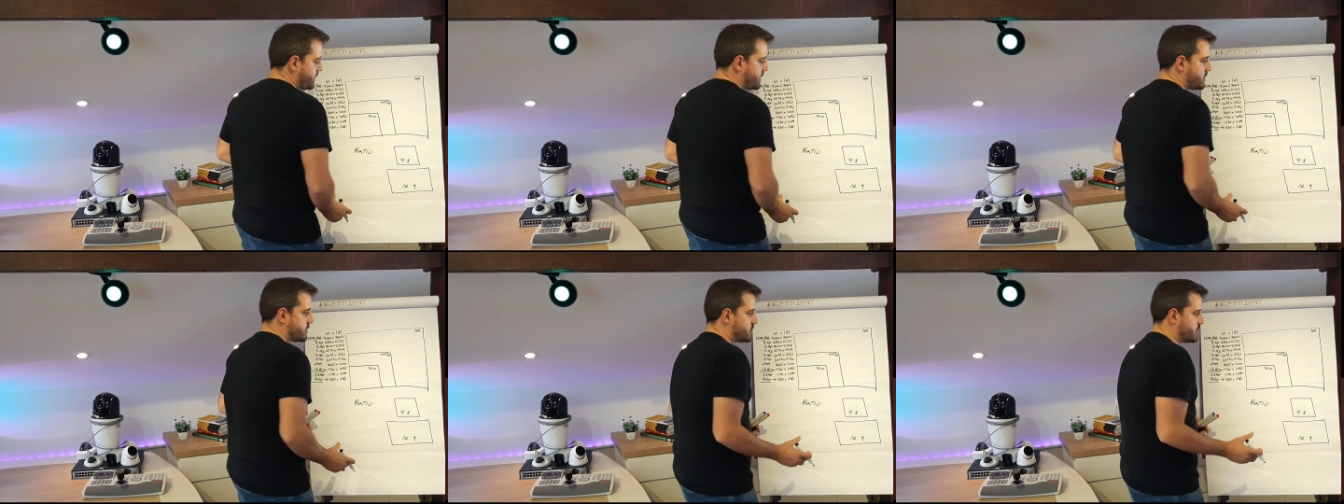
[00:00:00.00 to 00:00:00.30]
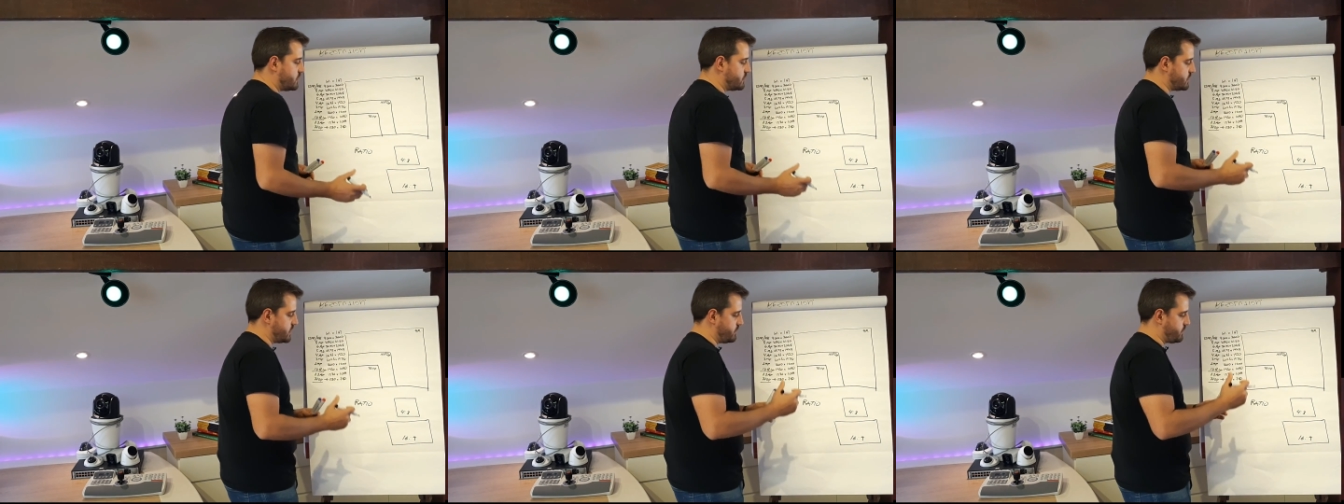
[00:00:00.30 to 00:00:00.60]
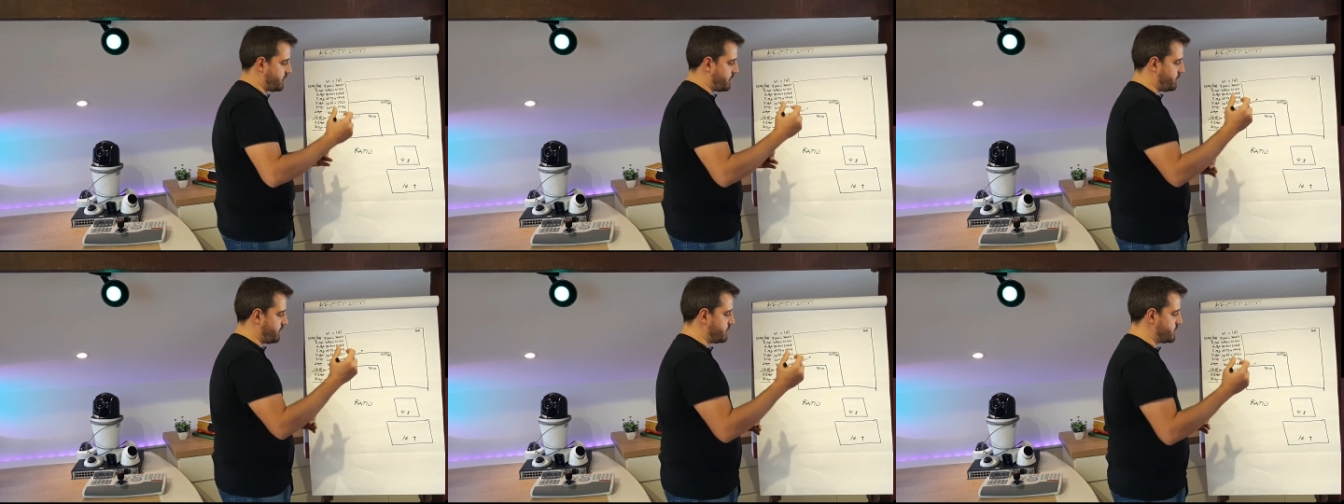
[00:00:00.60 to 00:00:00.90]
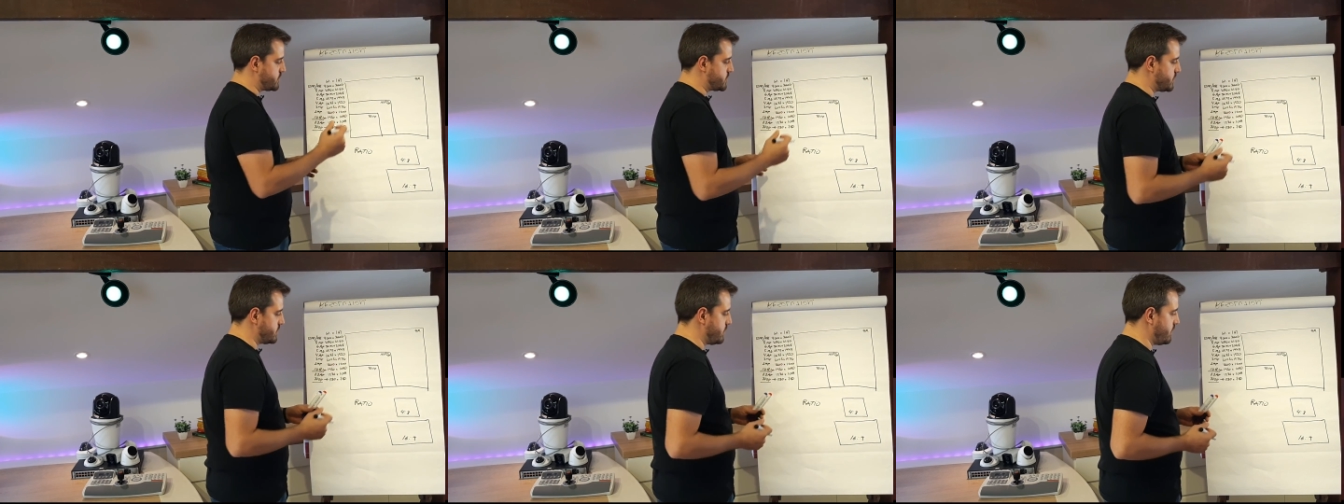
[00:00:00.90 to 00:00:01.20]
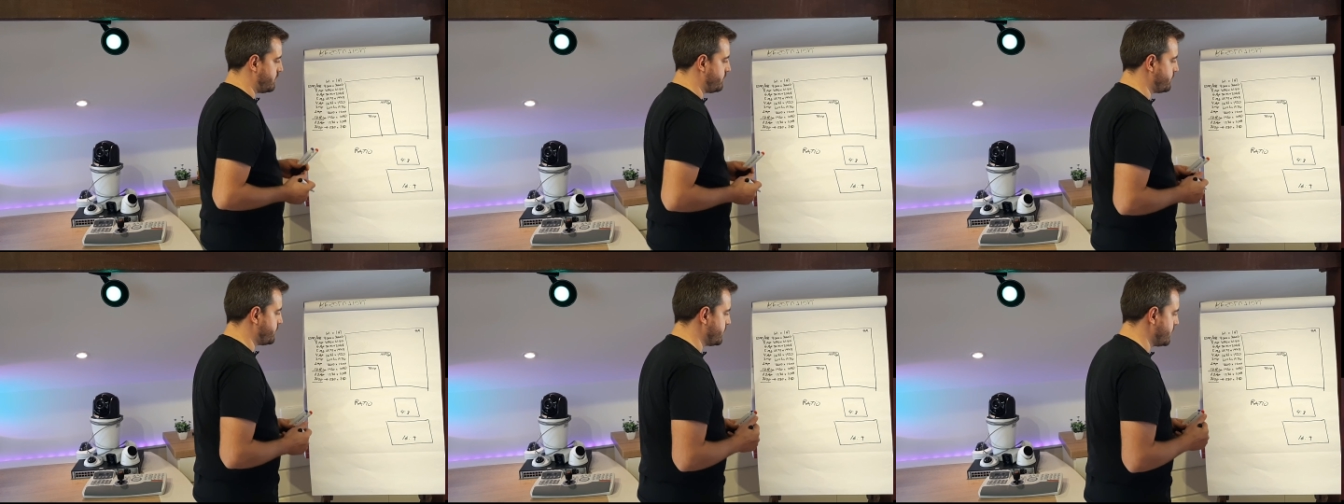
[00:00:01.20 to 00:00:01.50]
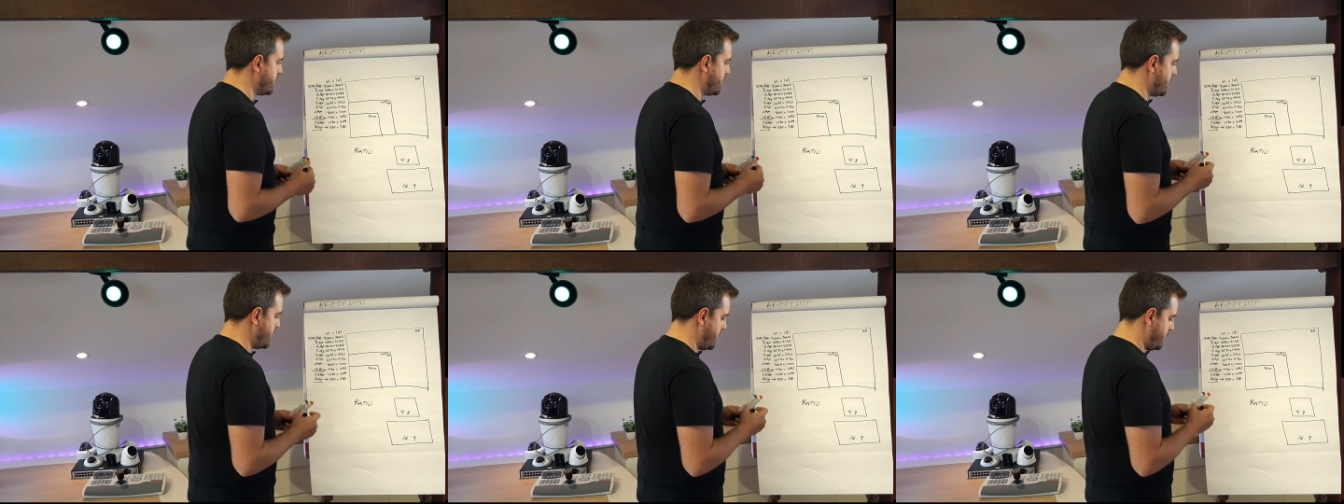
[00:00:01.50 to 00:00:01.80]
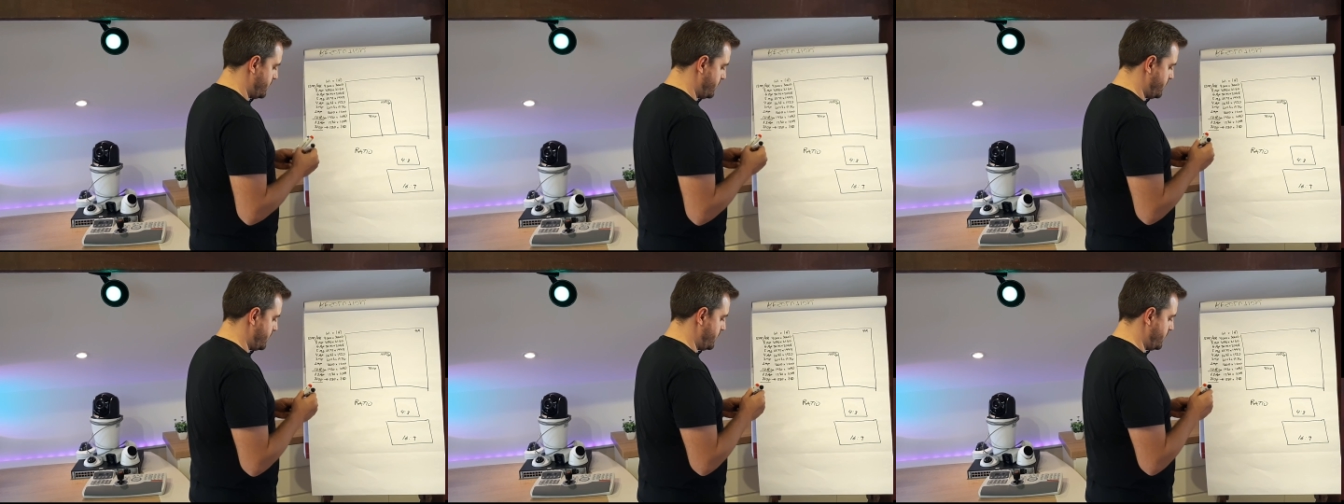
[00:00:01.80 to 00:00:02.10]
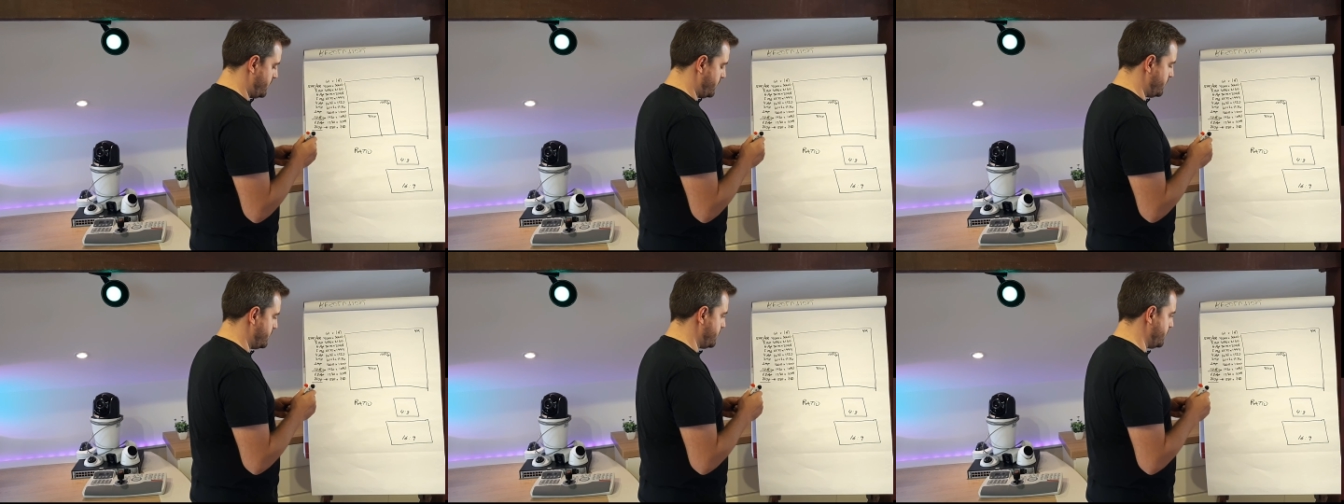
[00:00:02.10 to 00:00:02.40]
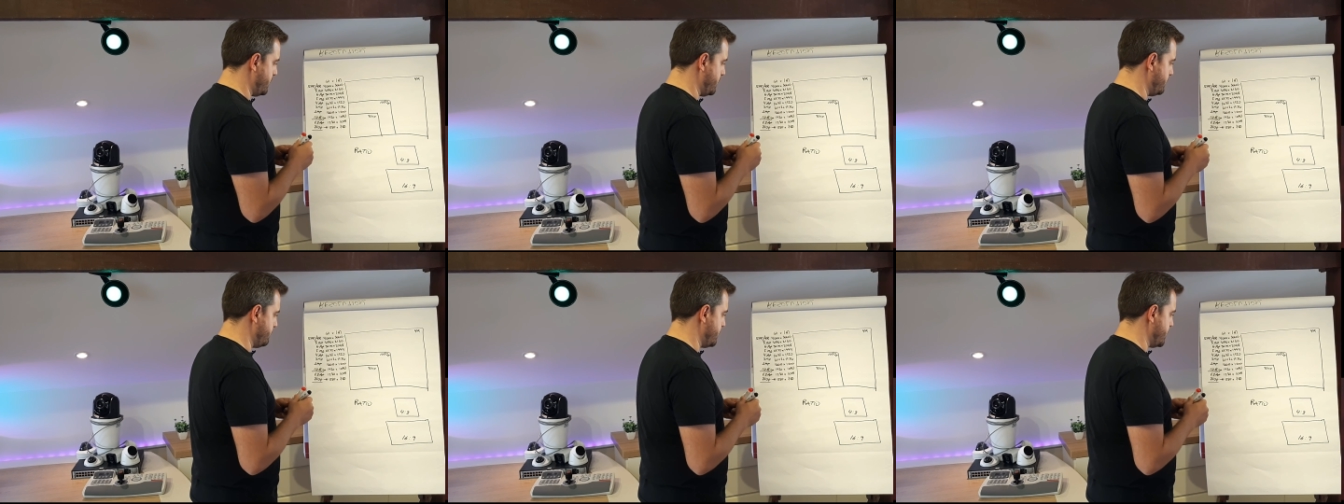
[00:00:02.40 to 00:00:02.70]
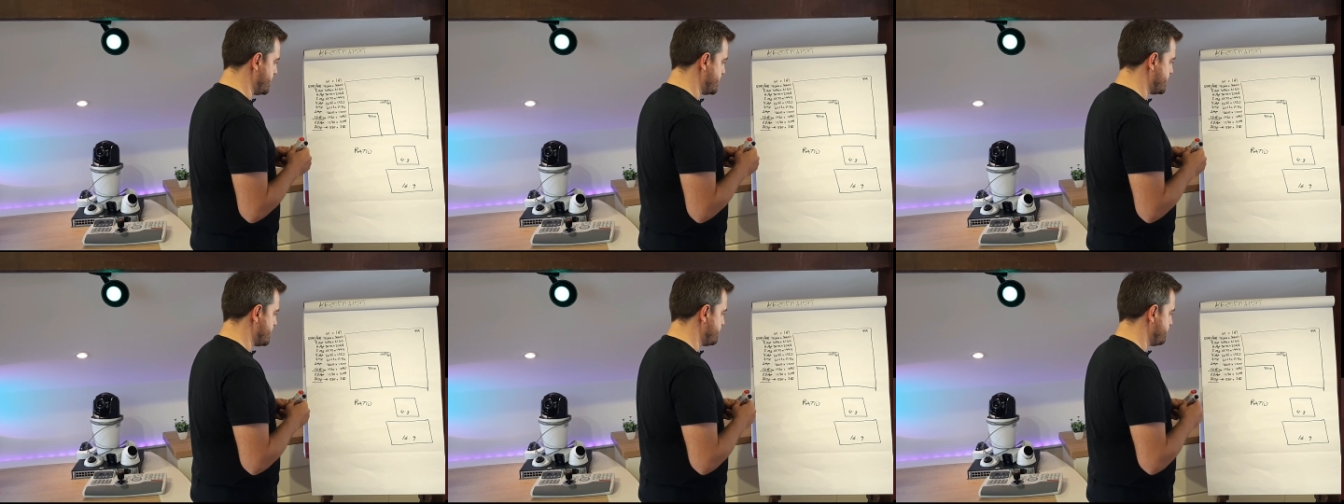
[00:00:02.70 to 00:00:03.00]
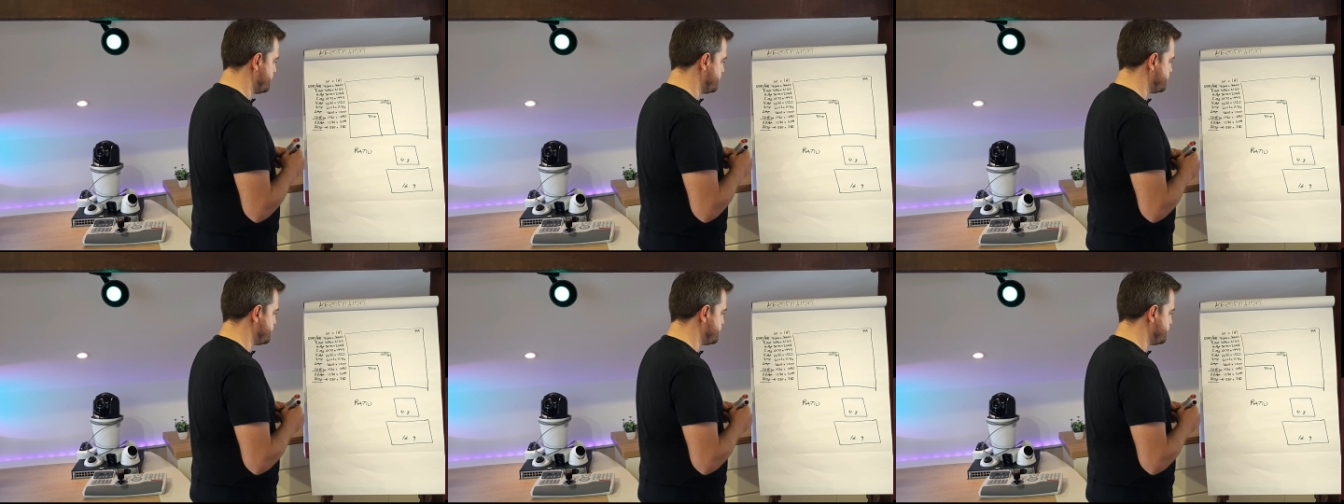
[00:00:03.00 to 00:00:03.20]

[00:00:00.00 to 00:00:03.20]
show the proportion of the image.